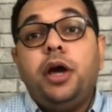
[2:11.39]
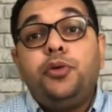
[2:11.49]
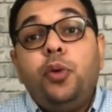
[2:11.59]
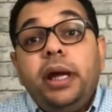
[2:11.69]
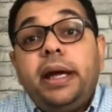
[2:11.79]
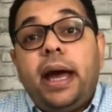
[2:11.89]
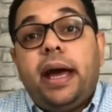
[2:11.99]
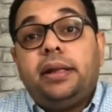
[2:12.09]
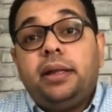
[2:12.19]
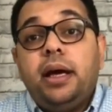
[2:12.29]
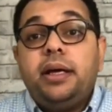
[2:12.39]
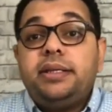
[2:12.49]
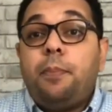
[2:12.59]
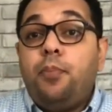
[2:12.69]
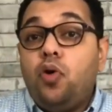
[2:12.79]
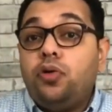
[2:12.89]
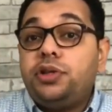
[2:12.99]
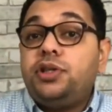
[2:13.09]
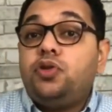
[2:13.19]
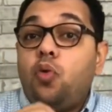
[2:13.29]
TwinCat
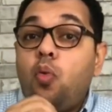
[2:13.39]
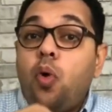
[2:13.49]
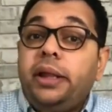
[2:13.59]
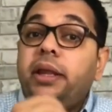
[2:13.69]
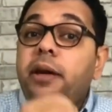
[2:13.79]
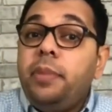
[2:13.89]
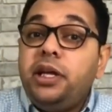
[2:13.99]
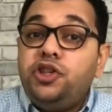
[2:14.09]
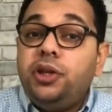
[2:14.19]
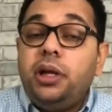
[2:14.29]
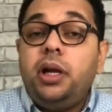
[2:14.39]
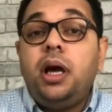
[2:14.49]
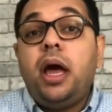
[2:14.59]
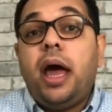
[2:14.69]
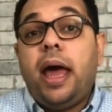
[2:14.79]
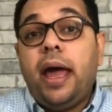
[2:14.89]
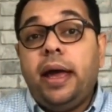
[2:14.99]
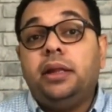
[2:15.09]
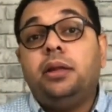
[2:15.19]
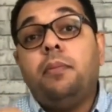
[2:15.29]
supports one-dimensional
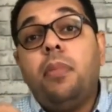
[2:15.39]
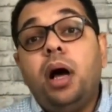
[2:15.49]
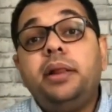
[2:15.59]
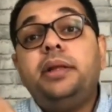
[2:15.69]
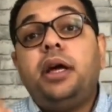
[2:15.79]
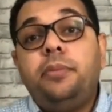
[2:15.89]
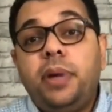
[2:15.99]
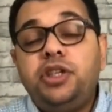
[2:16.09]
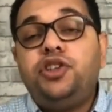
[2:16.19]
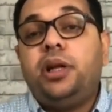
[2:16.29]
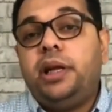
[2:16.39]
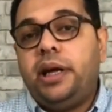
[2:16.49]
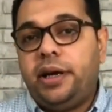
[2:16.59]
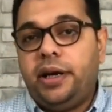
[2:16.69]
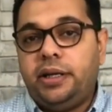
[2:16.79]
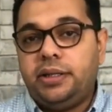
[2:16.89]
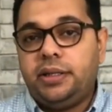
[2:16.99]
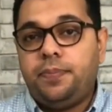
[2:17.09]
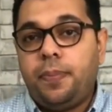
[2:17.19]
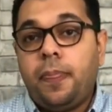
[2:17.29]
and multidimensional arrays